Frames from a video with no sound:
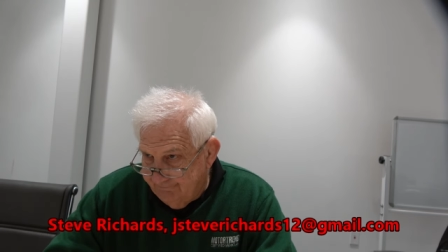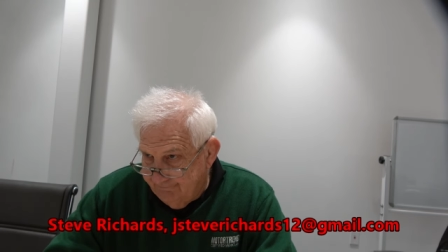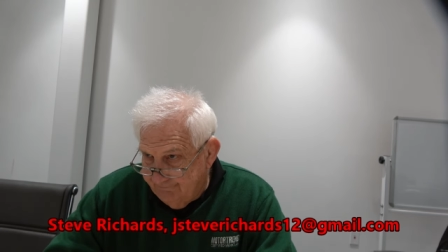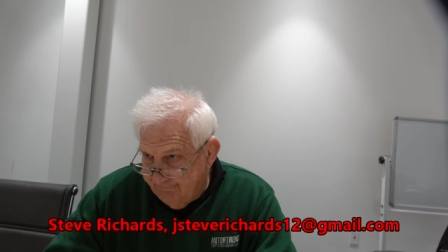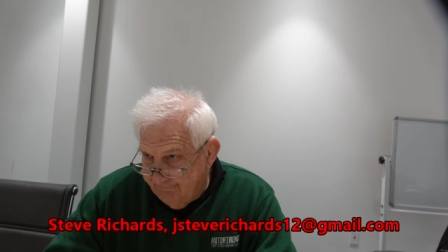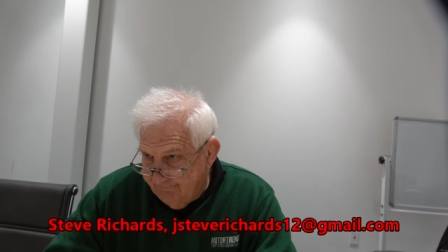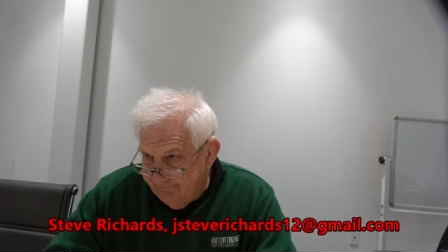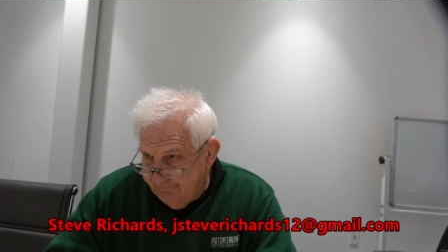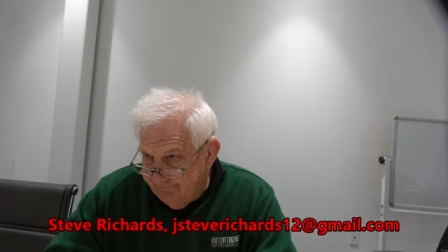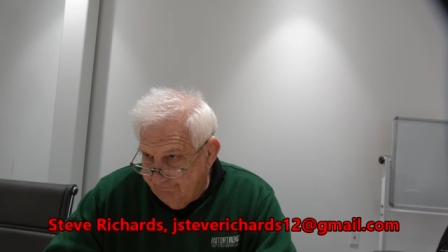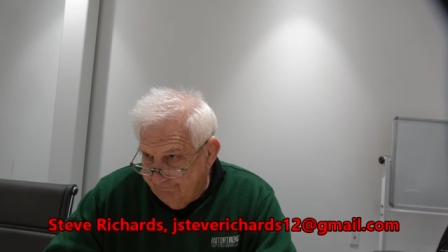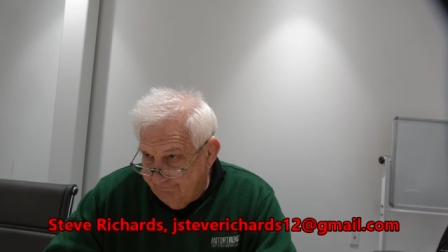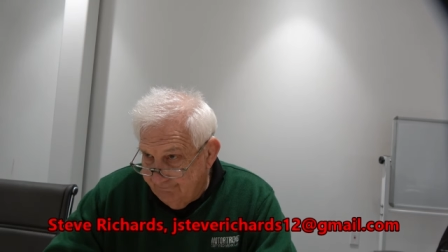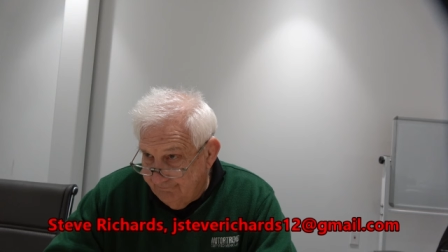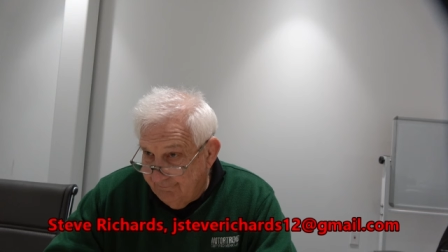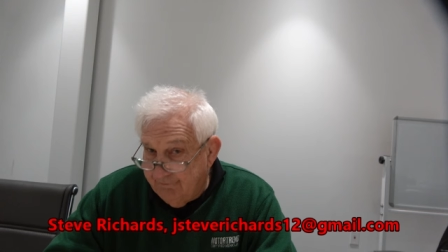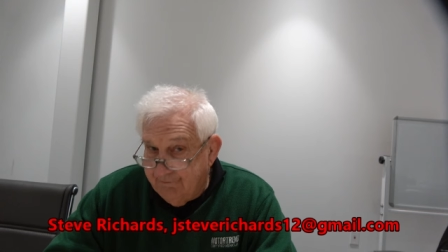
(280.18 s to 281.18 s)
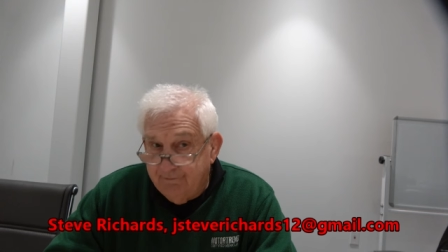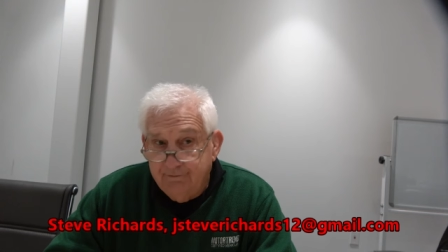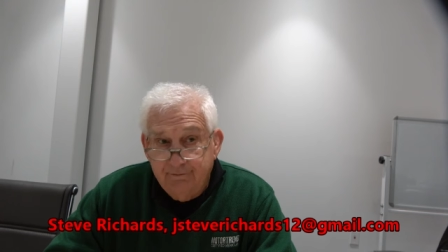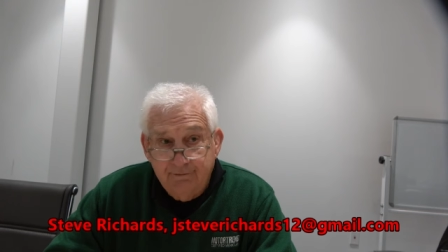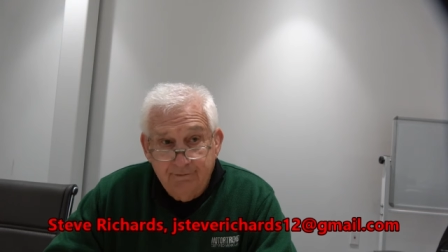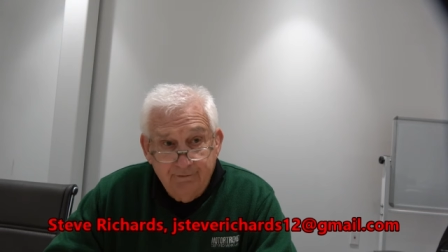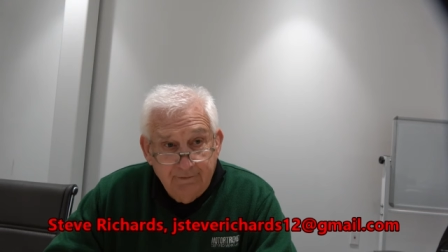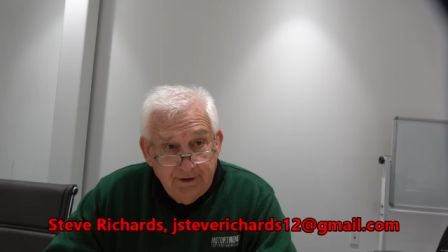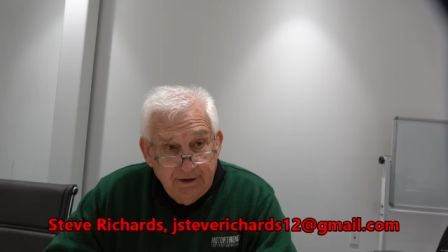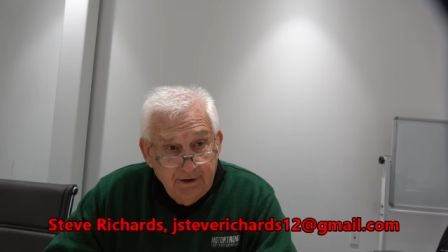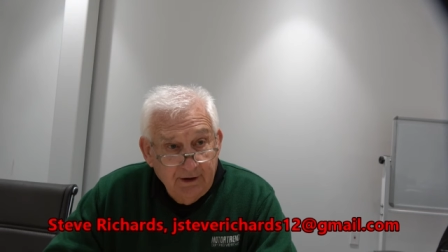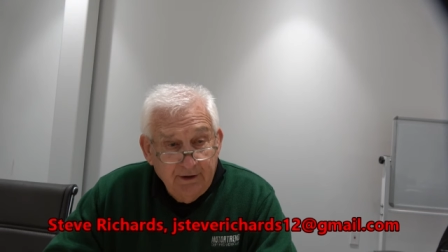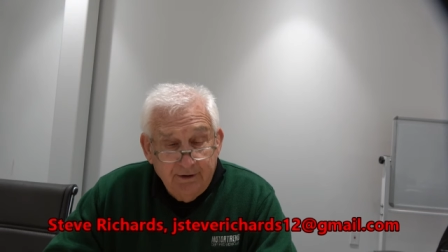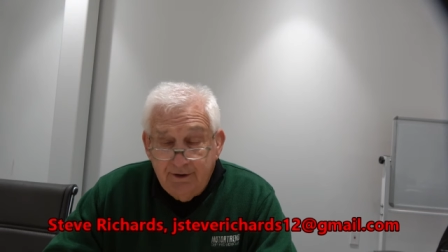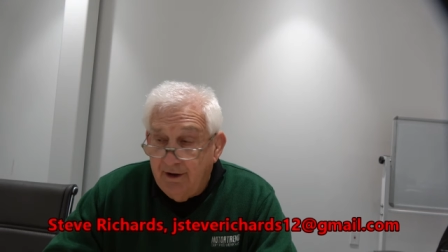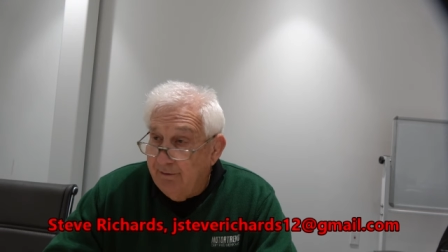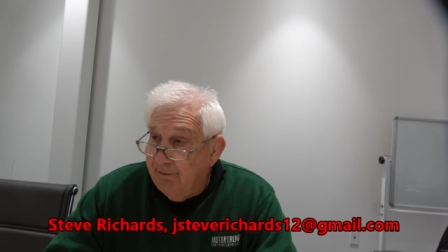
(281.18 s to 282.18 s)
Interesting.
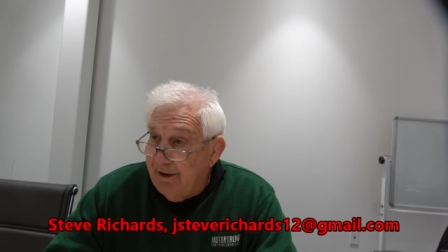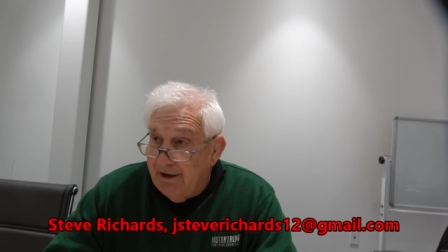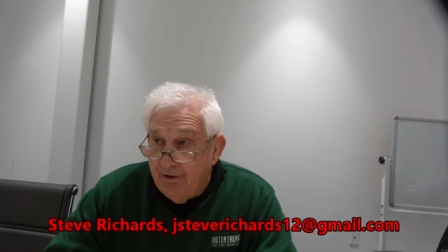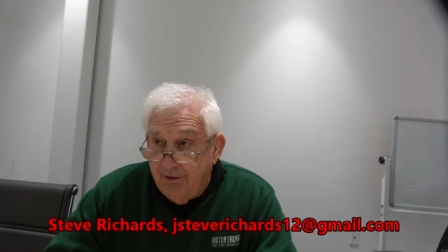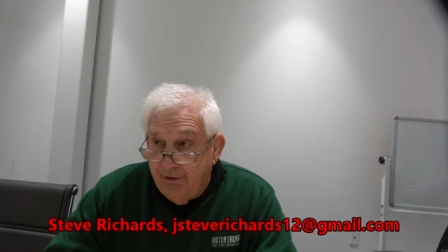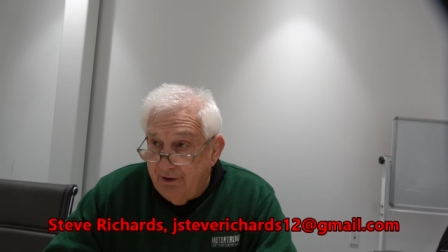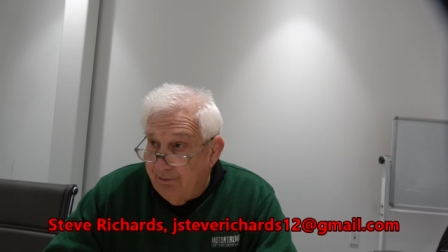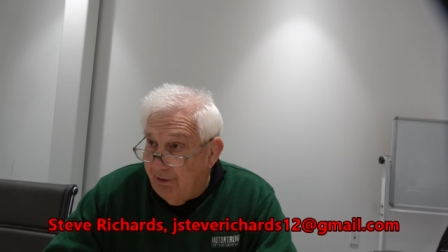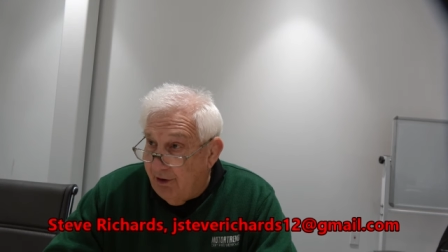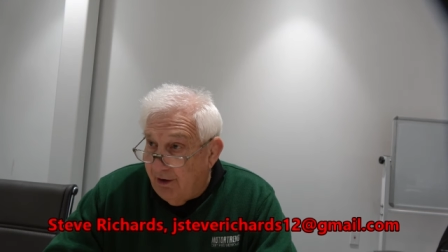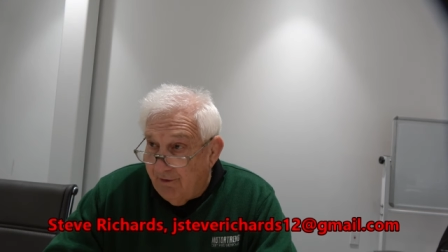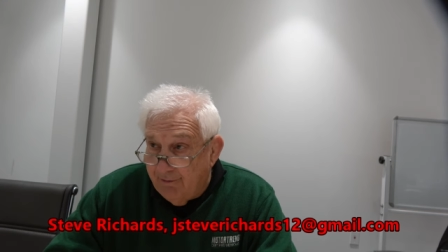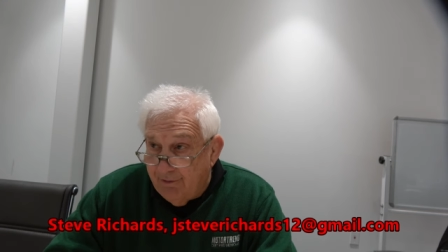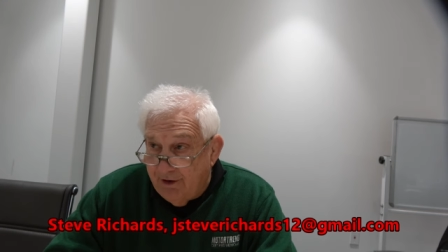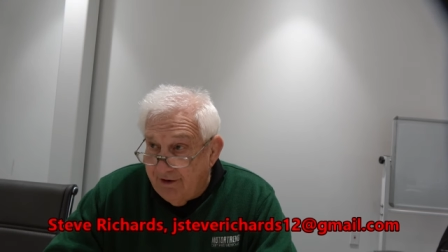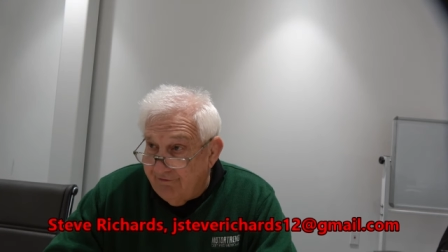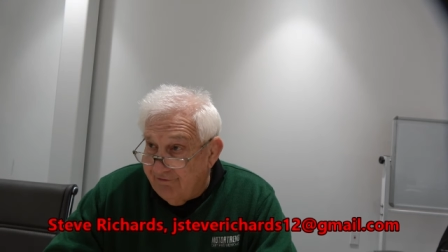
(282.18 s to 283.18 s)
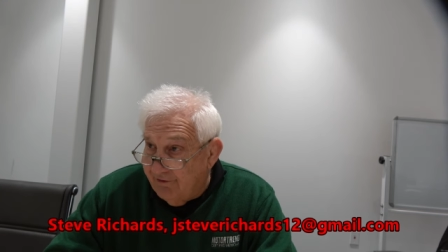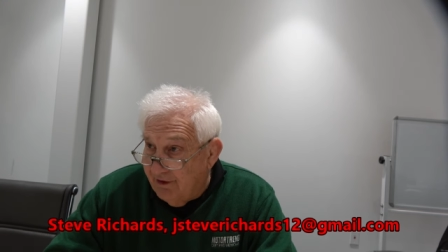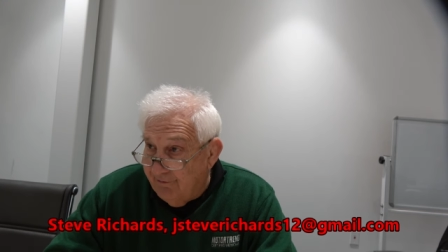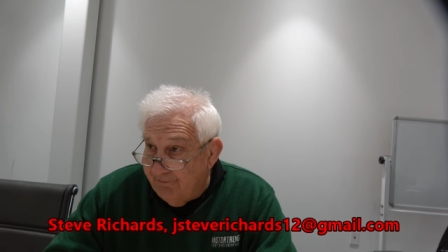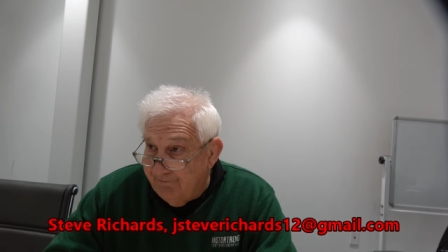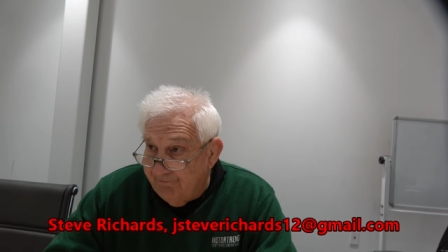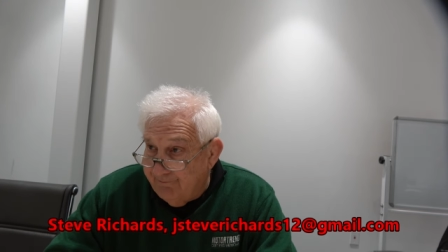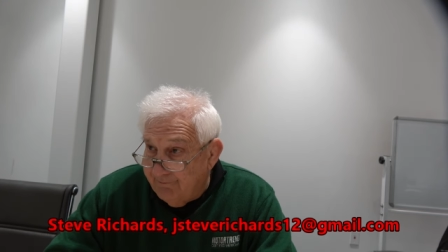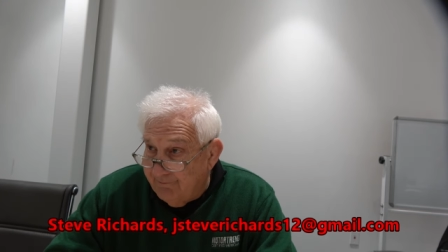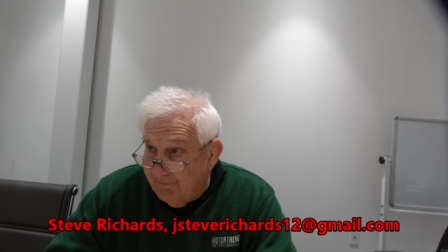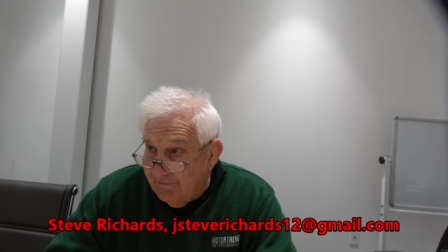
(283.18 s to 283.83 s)
Doesn't matter who you borrow the money from. Yeah.